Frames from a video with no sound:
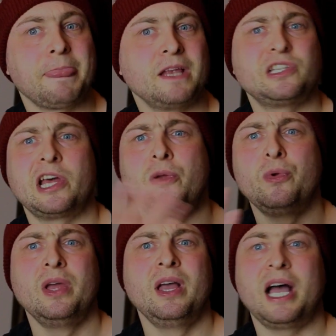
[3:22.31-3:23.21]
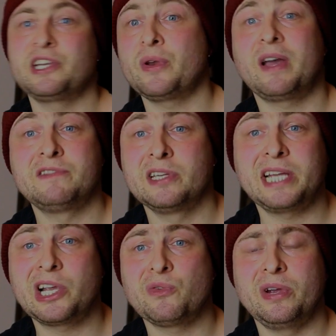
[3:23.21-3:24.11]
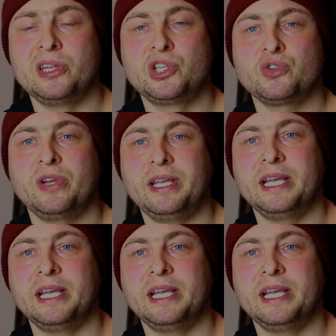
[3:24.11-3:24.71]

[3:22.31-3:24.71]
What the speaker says: So I don't have to decorate the tree.